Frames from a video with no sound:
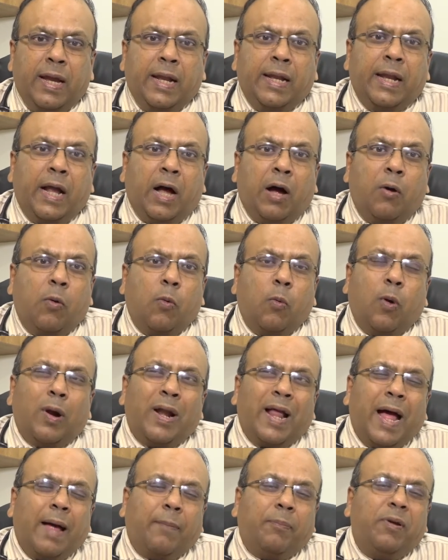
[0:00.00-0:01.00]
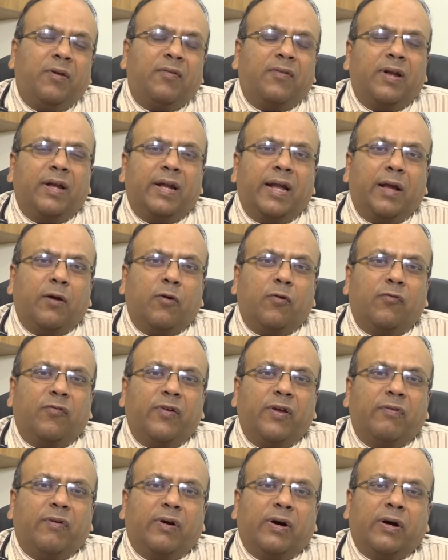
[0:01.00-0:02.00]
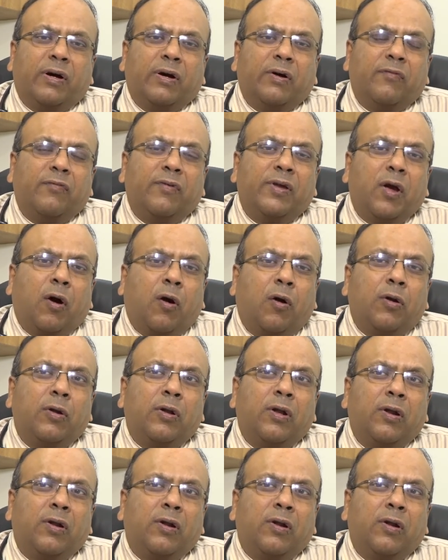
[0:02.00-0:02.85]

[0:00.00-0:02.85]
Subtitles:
Now, what happens in dengue fever? We all